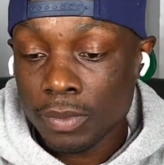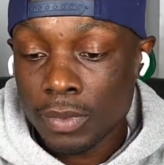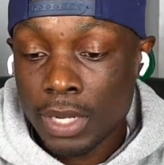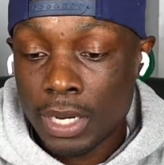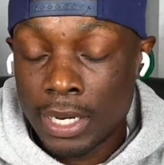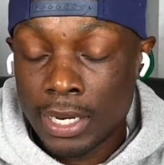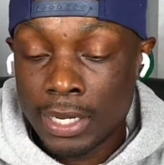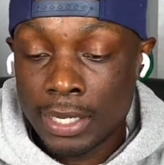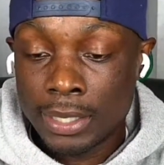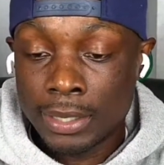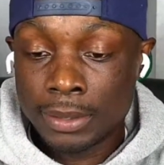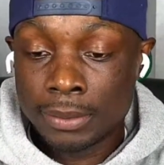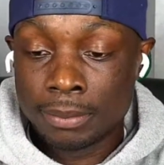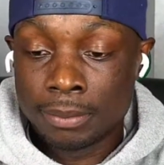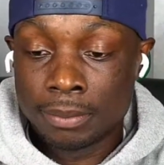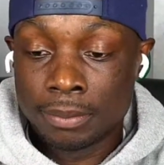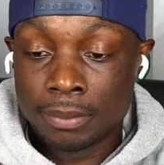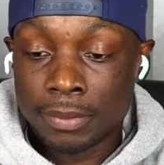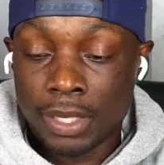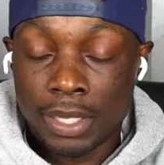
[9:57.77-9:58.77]

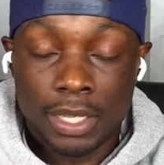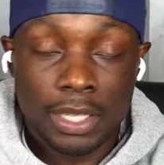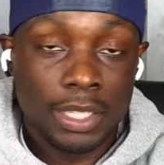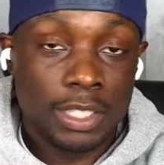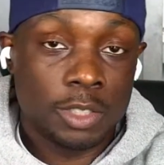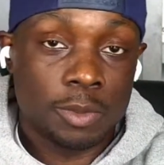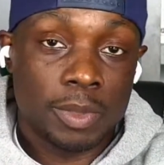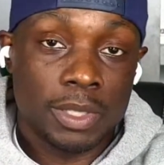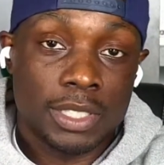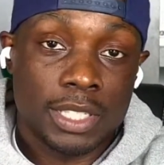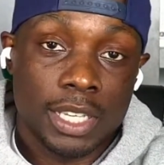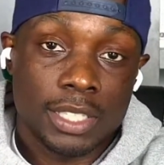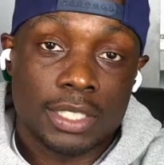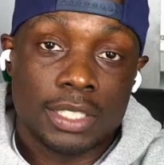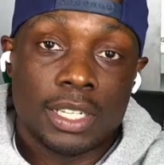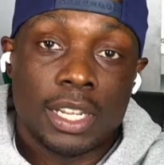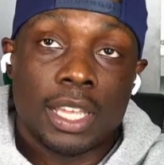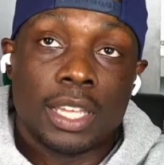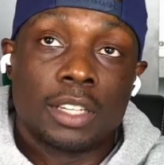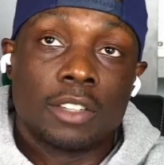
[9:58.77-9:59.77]
and he's been tested
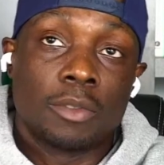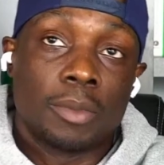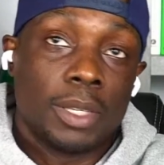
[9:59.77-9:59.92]
negative,